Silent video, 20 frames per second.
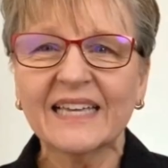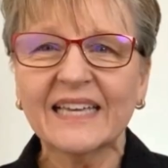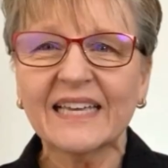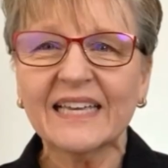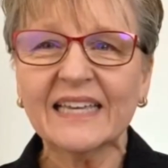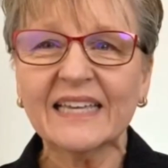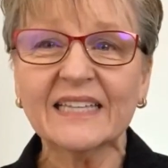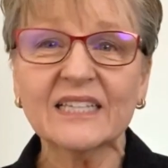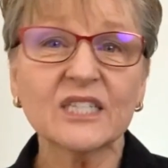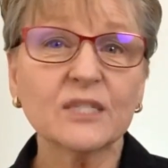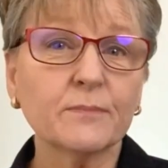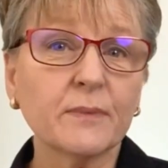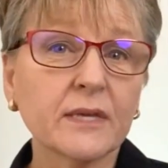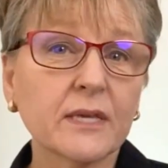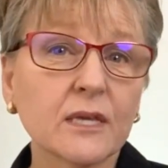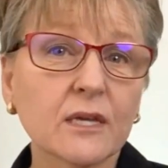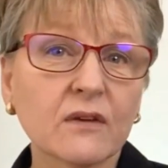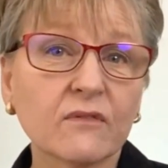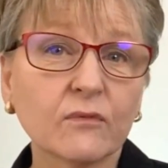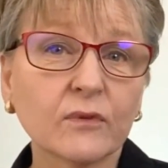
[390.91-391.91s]
And speaking
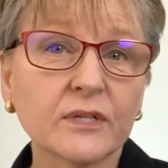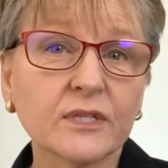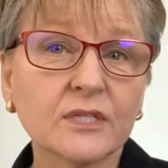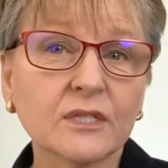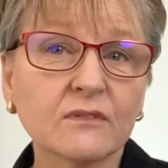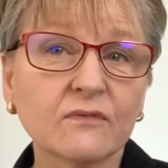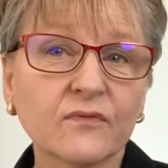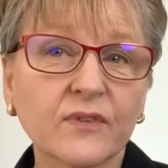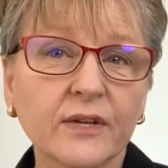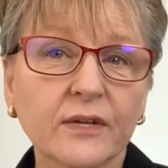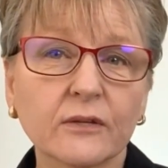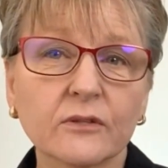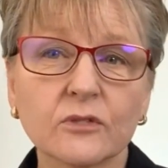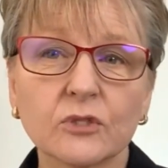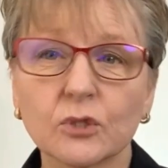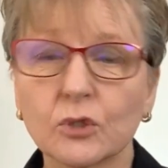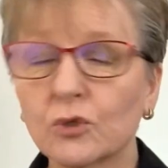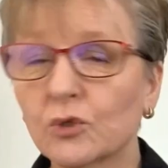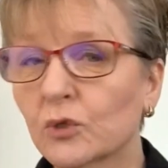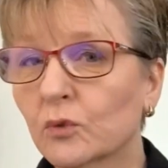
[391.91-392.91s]
of wins and fails, you
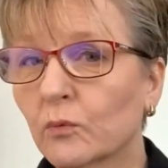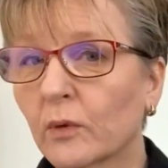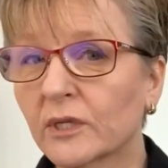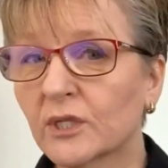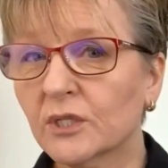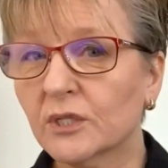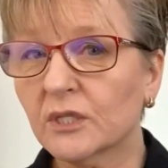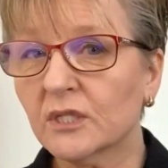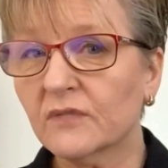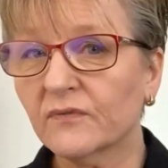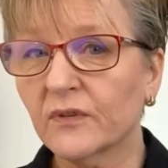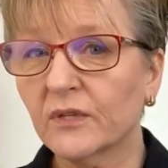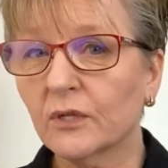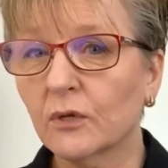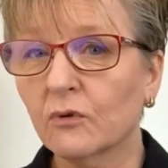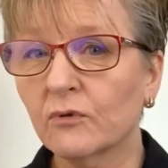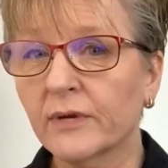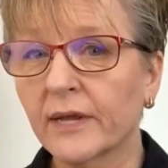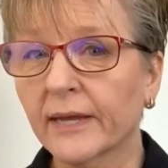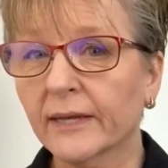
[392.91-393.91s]
should watch this video
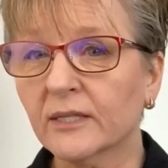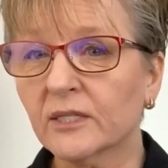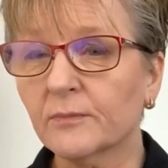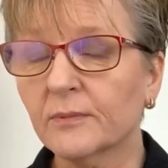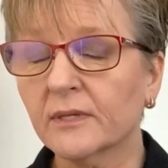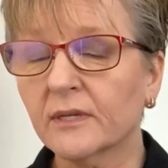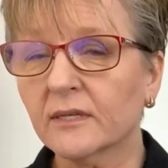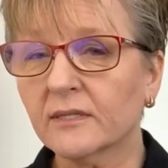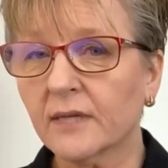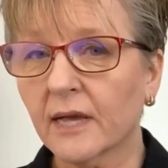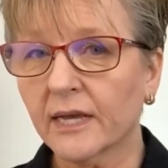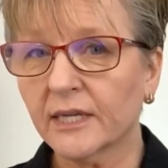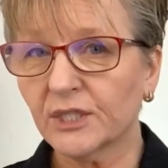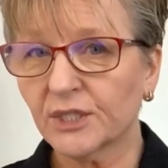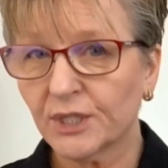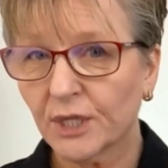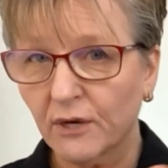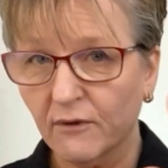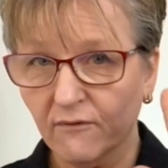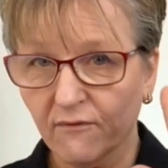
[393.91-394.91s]
next because I
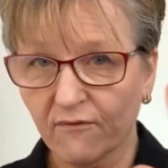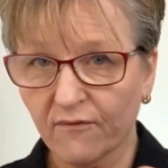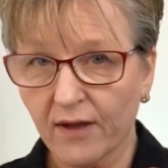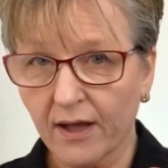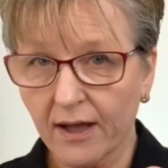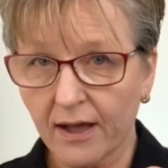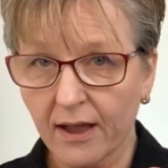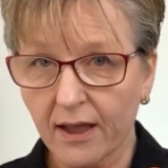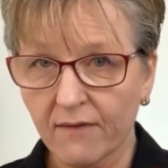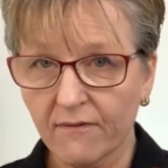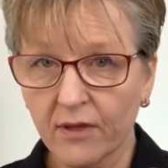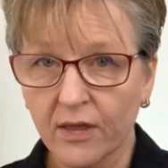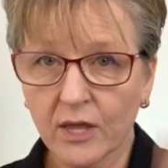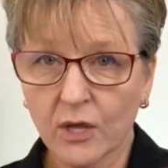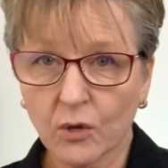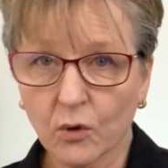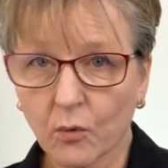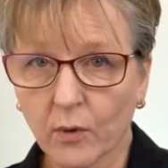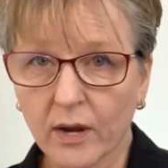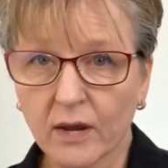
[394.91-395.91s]
share 5
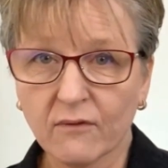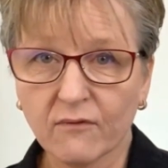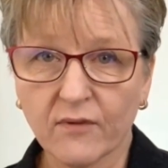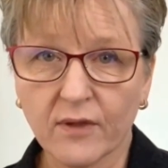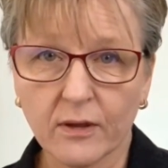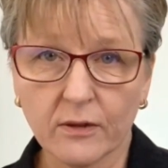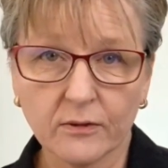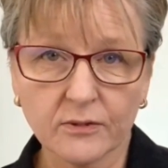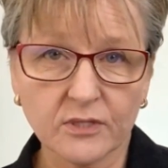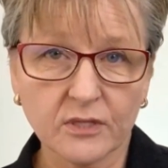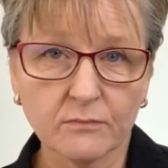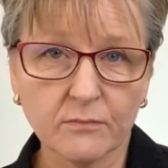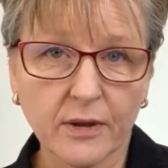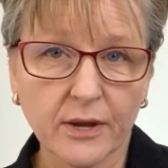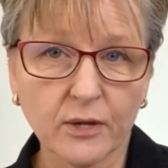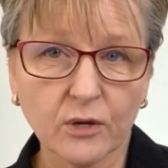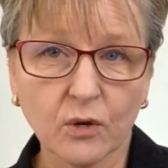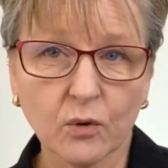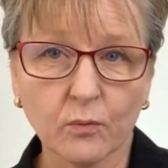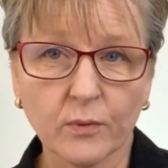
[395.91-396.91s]
grant fails in my
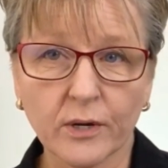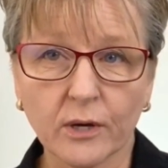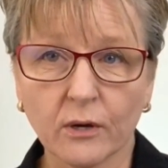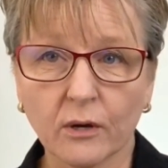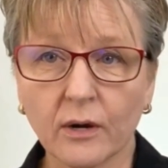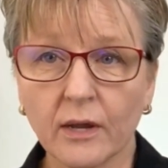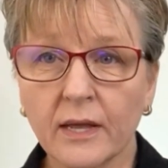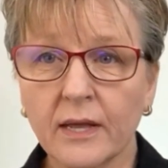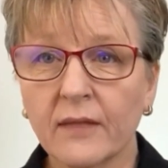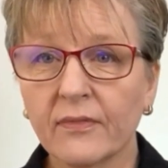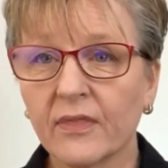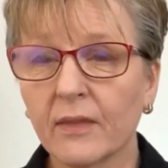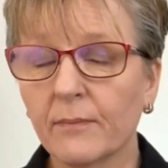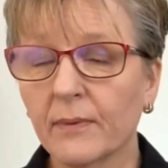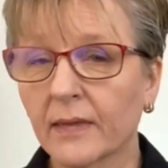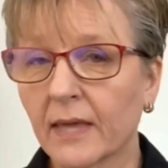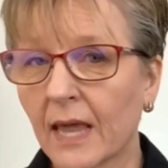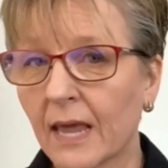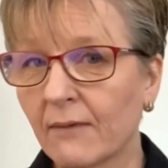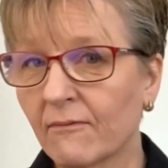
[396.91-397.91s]
career that
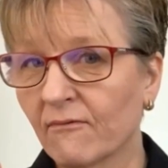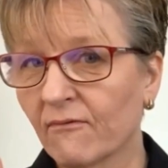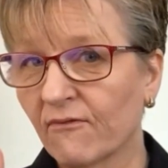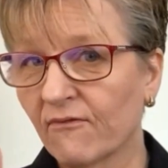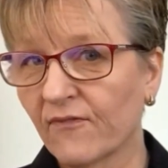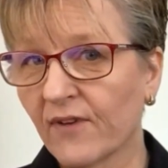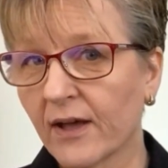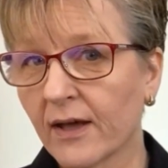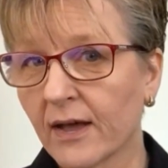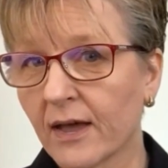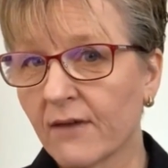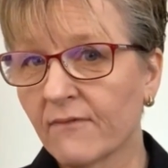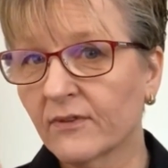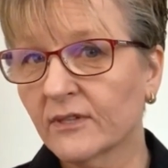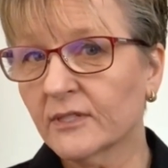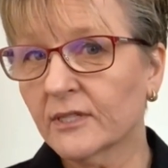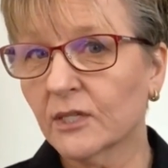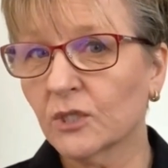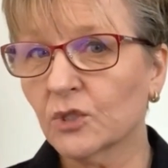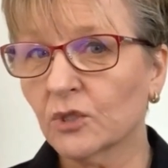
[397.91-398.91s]
became 5
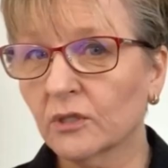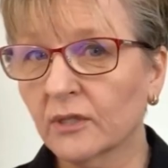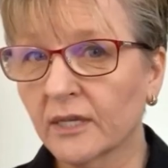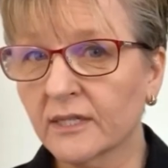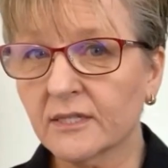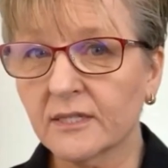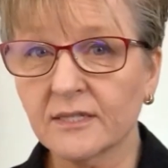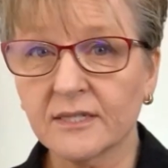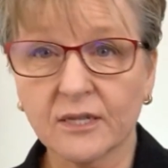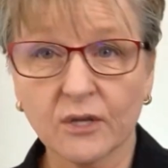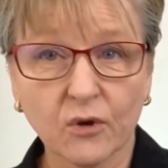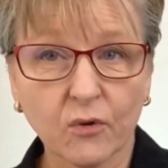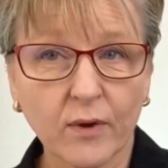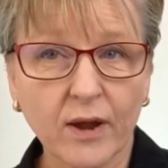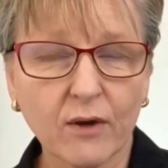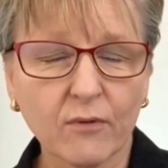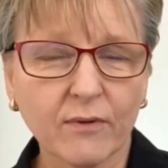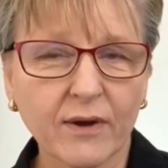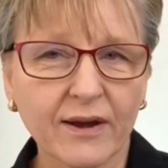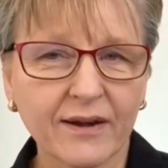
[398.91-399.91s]
essential lessons in grant
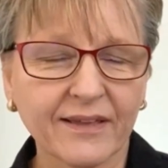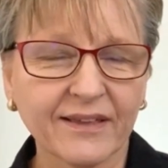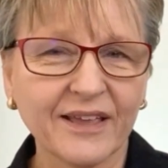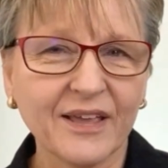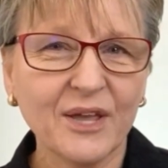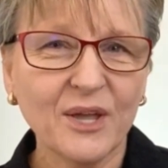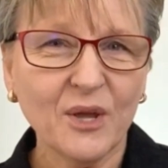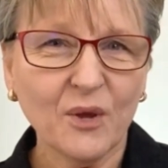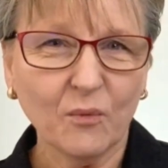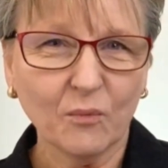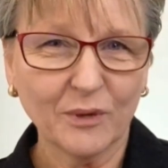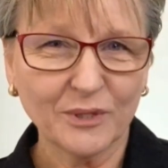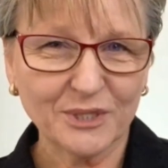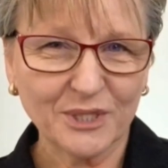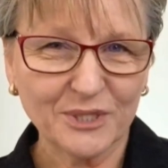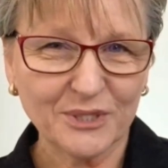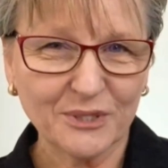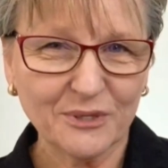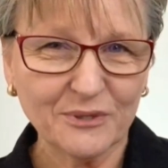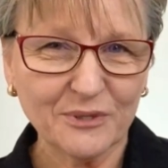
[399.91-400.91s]
writing, which I
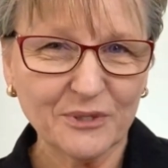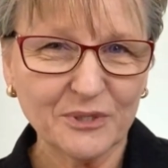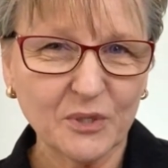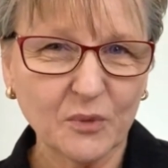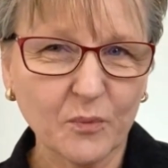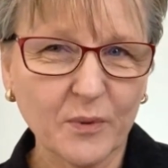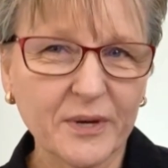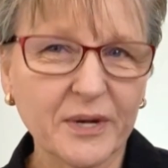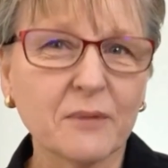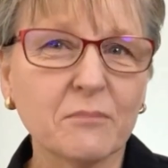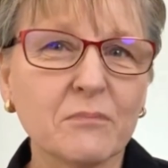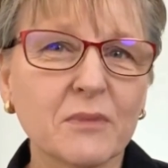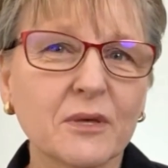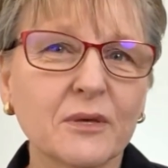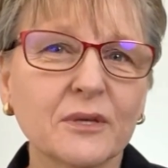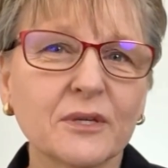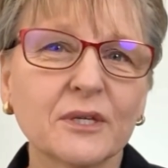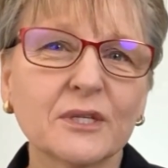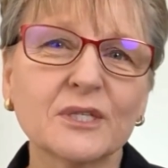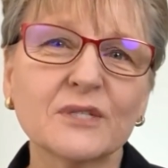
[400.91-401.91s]
turned into winning
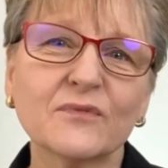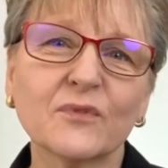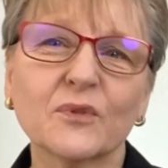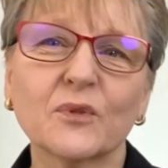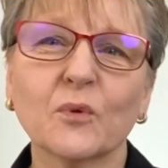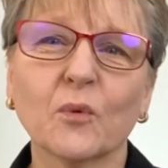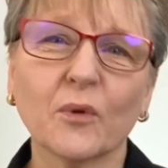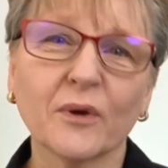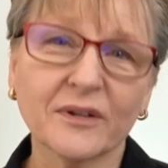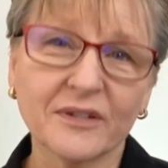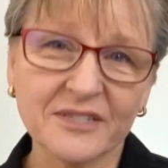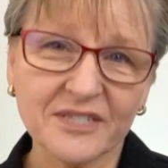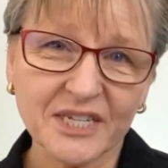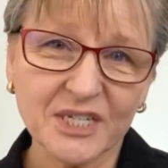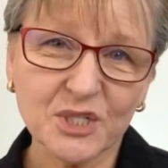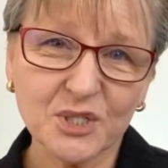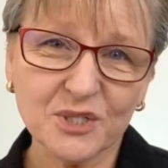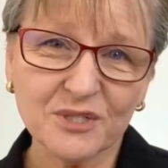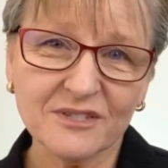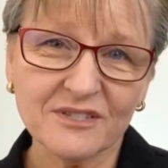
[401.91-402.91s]
millions for the
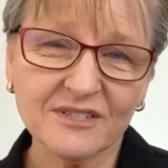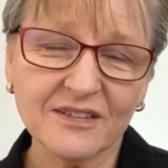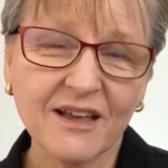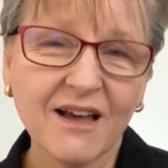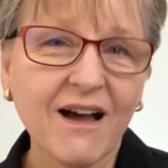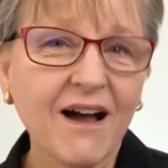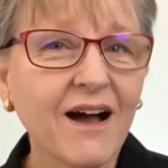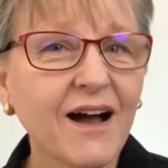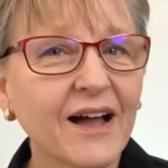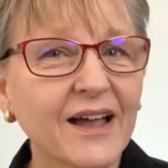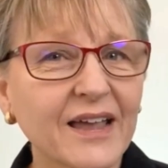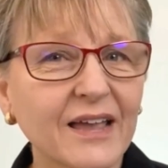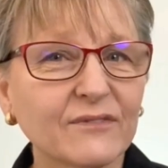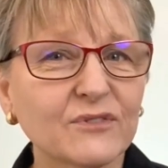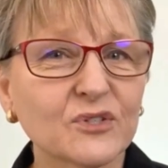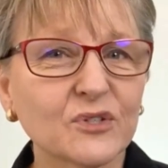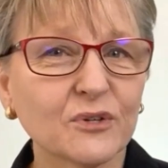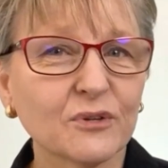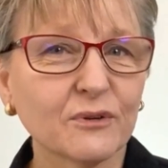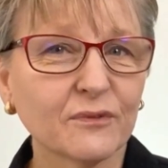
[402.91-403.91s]
organizations I have
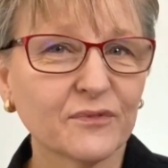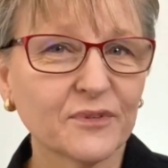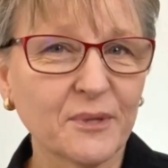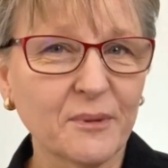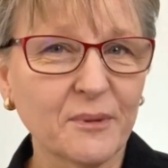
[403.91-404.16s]
served.